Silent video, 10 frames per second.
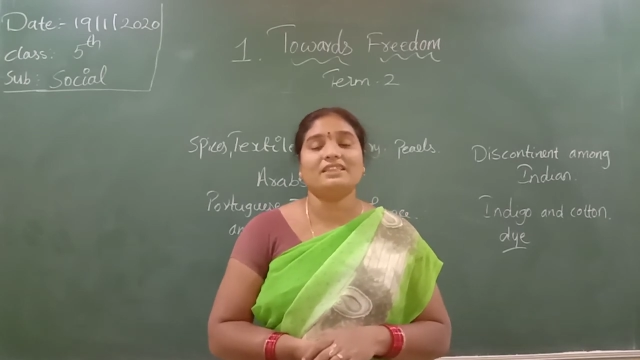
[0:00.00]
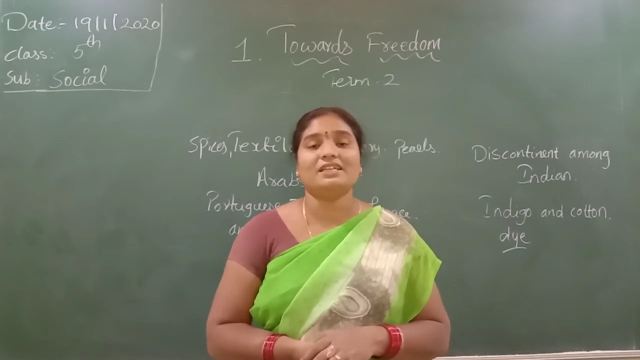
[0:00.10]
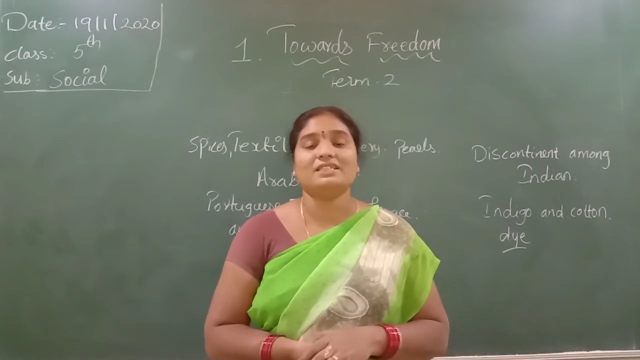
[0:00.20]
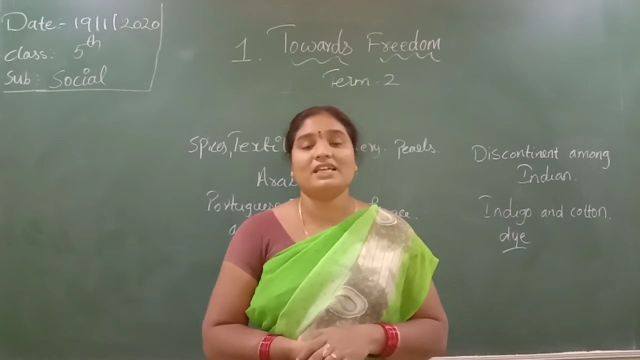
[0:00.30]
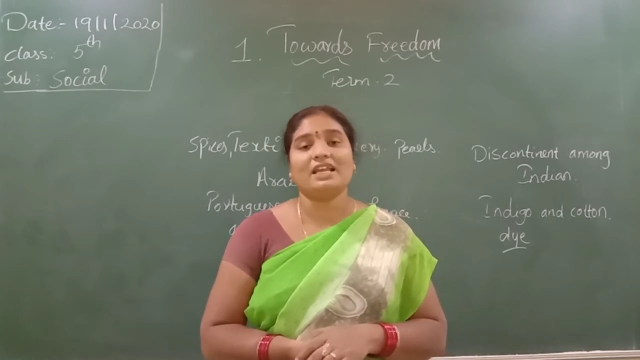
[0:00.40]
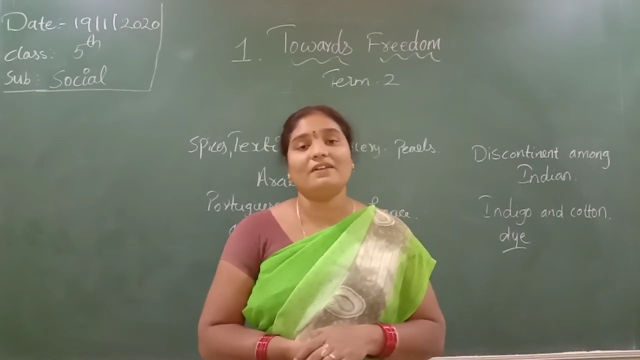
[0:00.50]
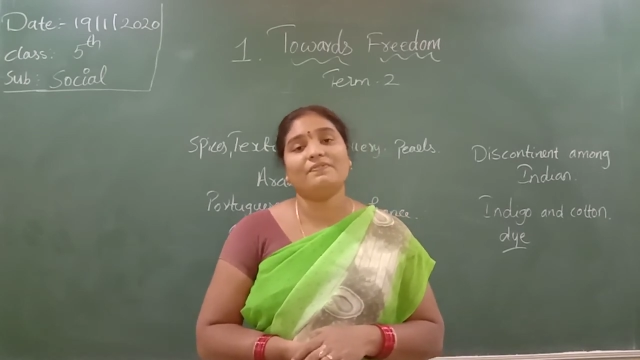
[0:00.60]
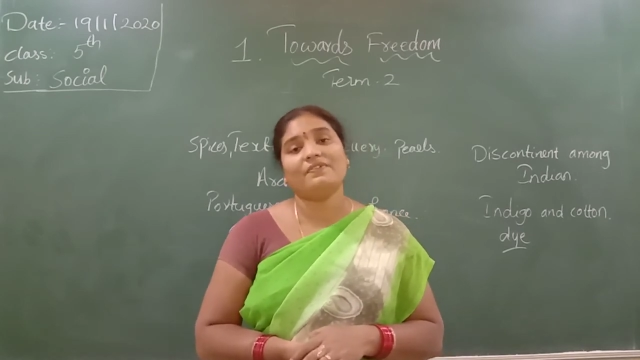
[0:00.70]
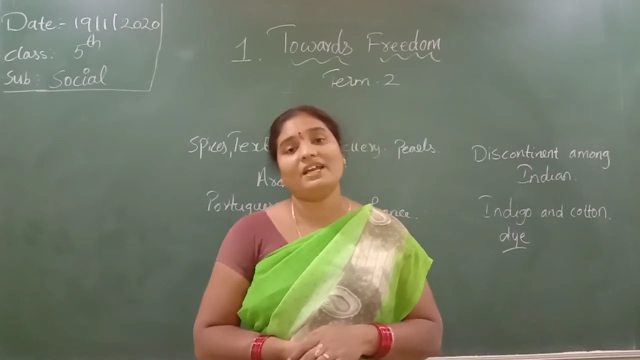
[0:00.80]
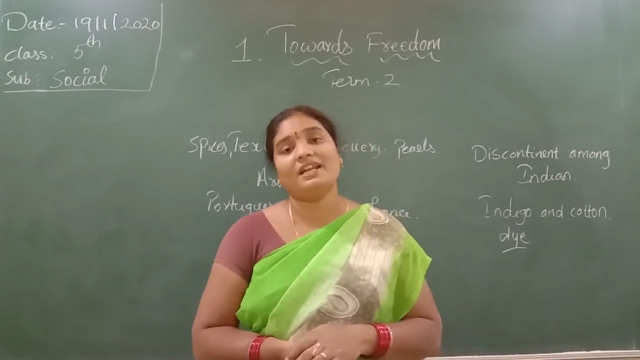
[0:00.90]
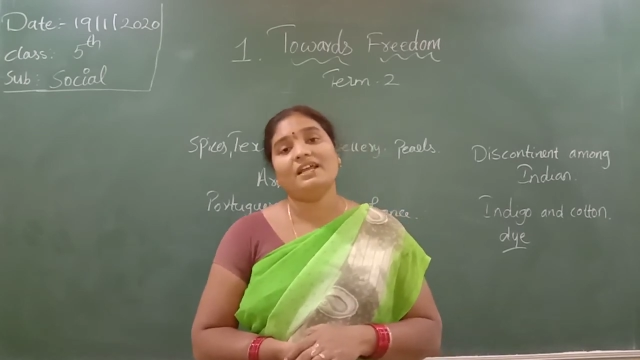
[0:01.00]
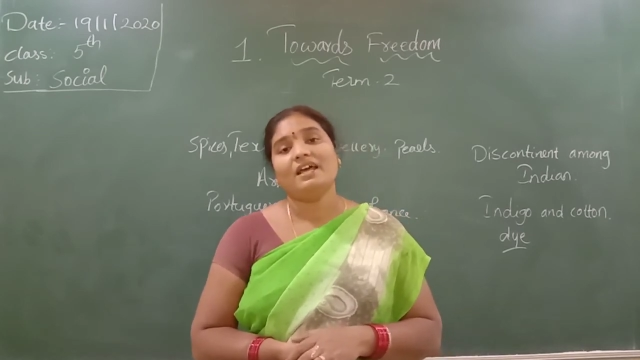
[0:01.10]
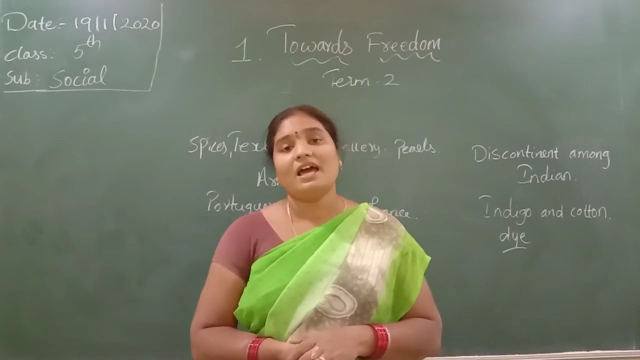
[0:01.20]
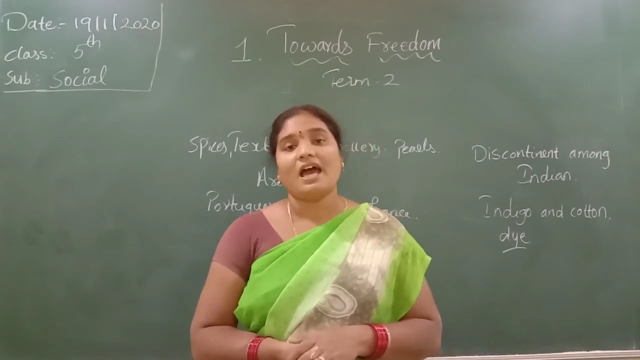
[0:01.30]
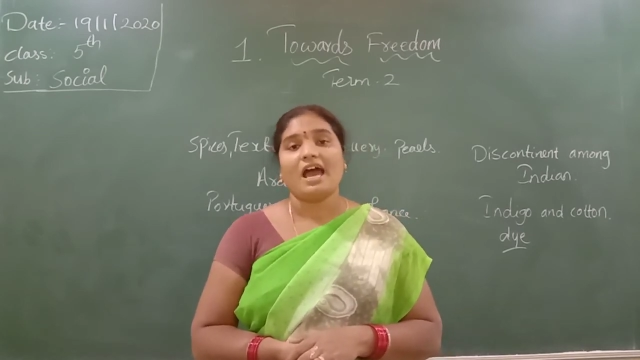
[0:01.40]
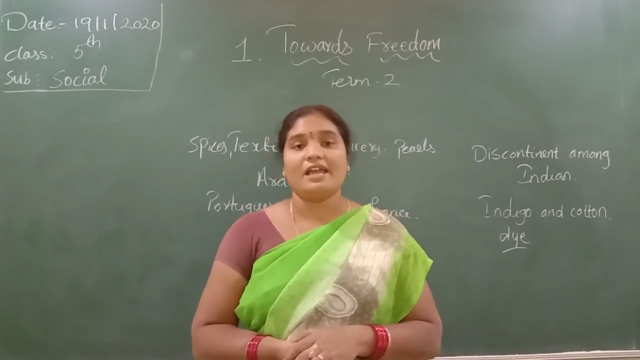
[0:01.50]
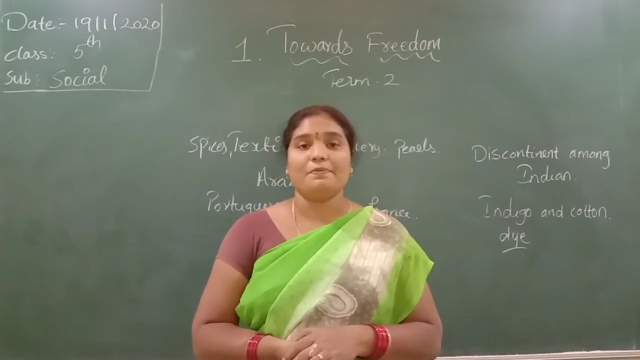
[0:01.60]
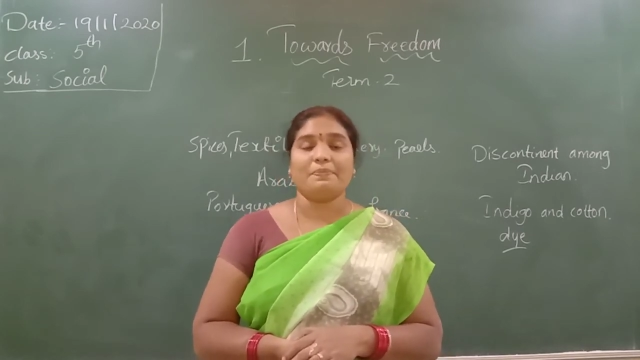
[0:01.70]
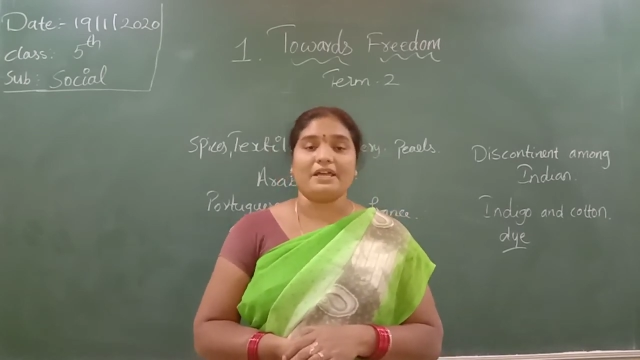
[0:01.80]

and they sell for high